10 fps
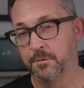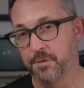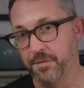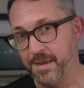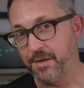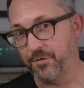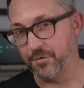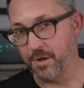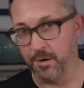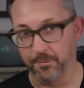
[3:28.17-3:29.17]
The thing is,
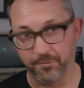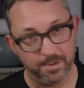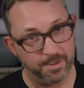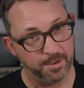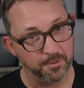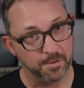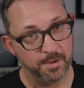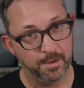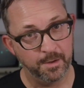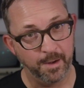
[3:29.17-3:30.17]
it's not always clear,
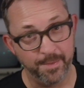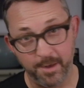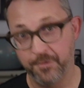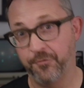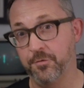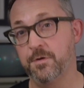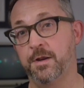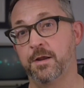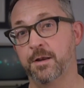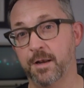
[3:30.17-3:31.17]
and that
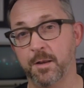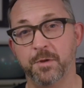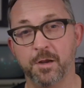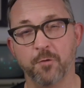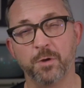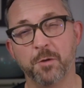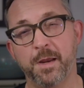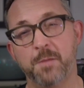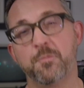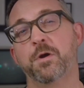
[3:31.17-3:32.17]
uncertainty can end up being a real
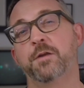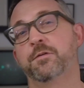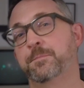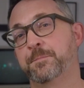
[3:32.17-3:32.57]
pain point.